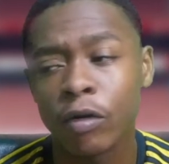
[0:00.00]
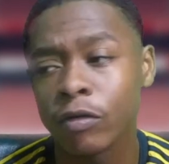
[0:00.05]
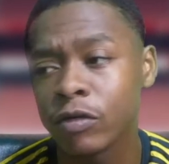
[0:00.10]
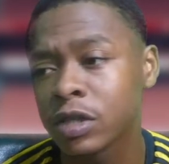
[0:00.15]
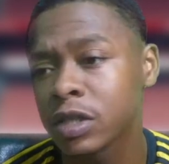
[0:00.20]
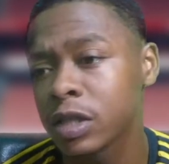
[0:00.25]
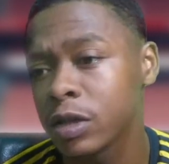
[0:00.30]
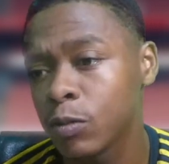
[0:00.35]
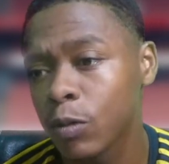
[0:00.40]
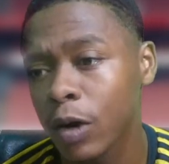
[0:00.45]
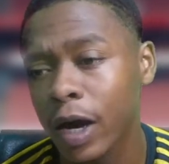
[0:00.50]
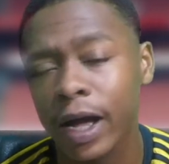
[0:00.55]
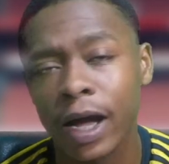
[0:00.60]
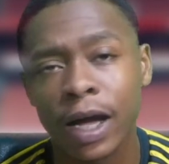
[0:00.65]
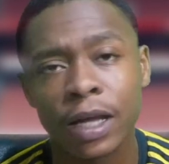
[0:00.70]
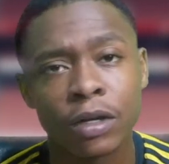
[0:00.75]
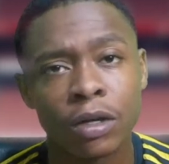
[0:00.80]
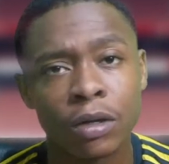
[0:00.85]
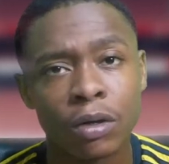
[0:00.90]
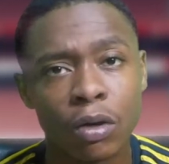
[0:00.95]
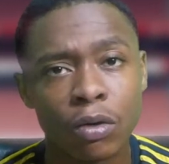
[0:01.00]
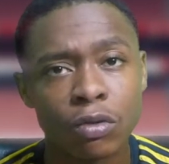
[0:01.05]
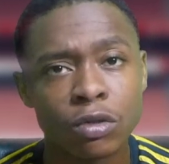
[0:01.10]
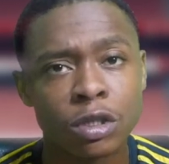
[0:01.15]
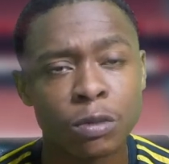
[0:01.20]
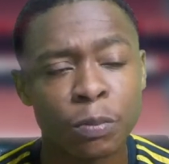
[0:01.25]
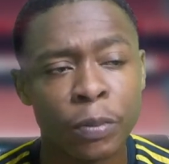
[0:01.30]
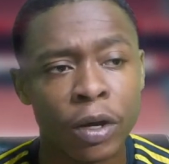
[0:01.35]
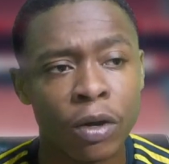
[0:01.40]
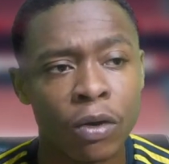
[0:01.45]
Obviously, White had a loan
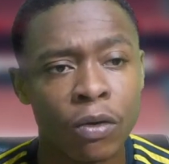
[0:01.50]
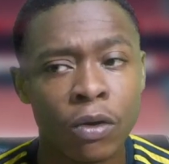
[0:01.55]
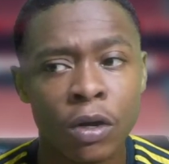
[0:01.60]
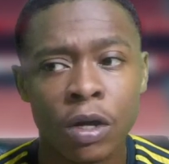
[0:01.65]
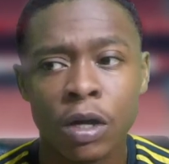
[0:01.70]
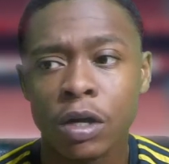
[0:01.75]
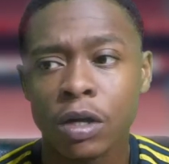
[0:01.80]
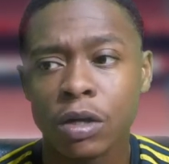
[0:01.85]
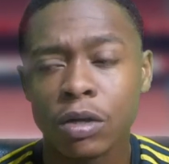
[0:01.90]
spell.